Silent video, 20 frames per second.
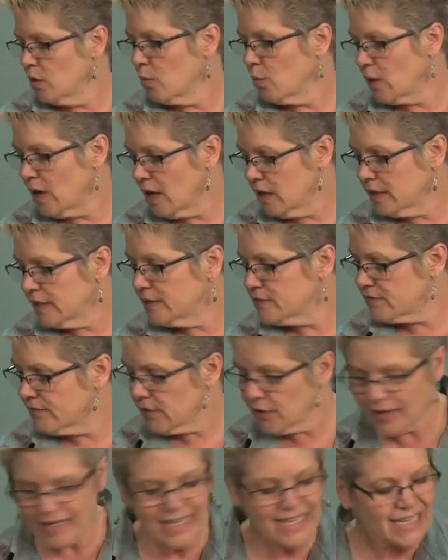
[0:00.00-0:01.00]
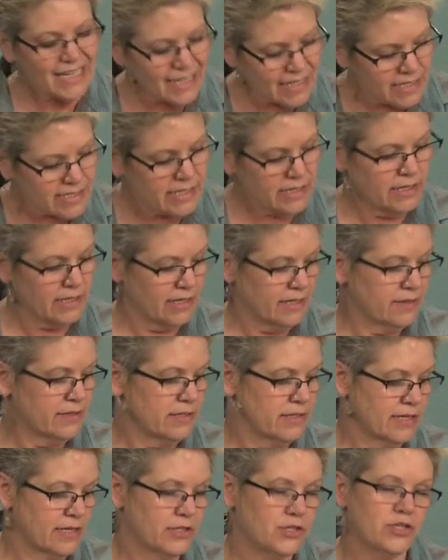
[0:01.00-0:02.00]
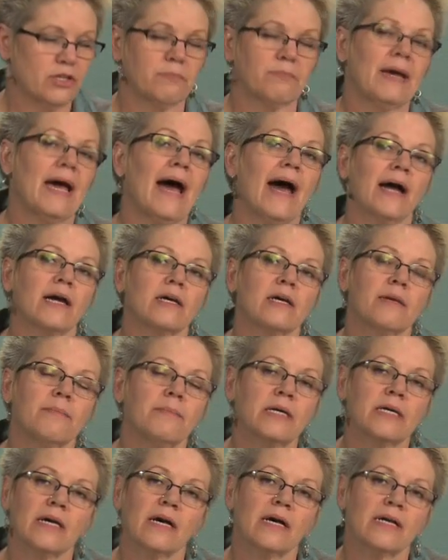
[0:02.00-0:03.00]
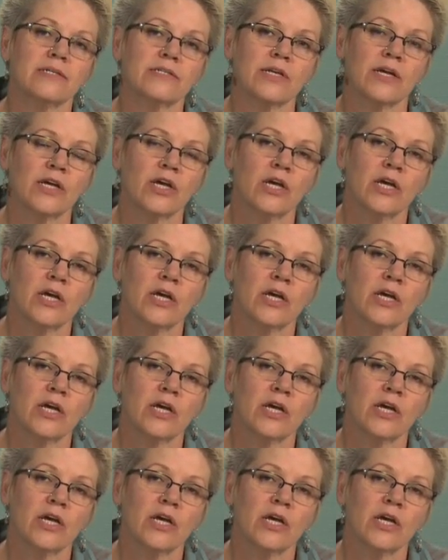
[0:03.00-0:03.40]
Well, it's very easy to get the tension back because